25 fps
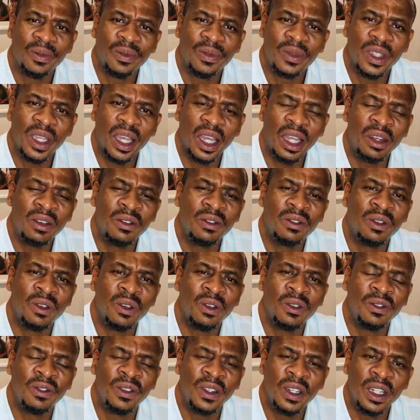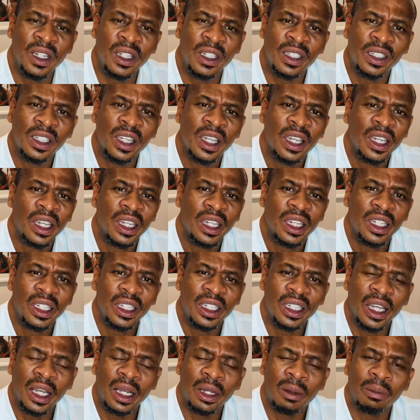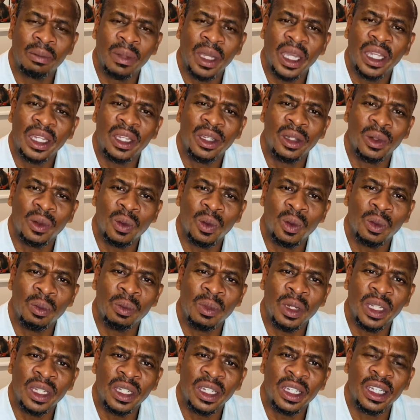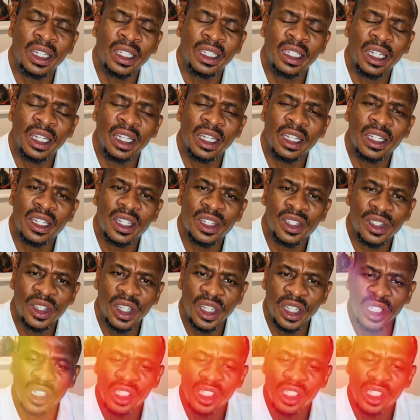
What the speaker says: the unfulfilled young man or woman at a later stage.